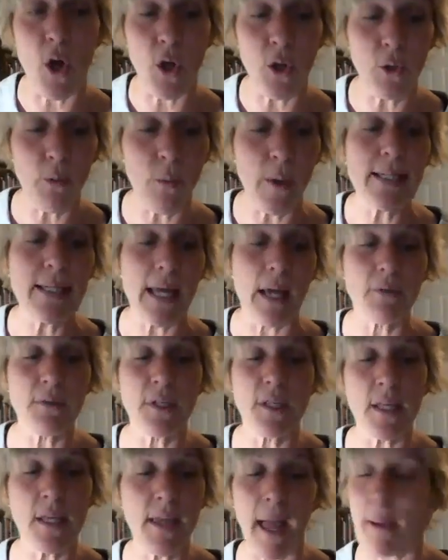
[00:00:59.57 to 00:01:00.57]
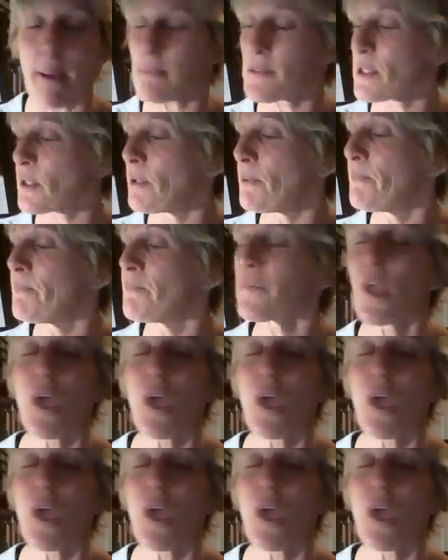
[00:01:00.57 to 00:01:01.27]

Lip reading: all the way down to the capsule.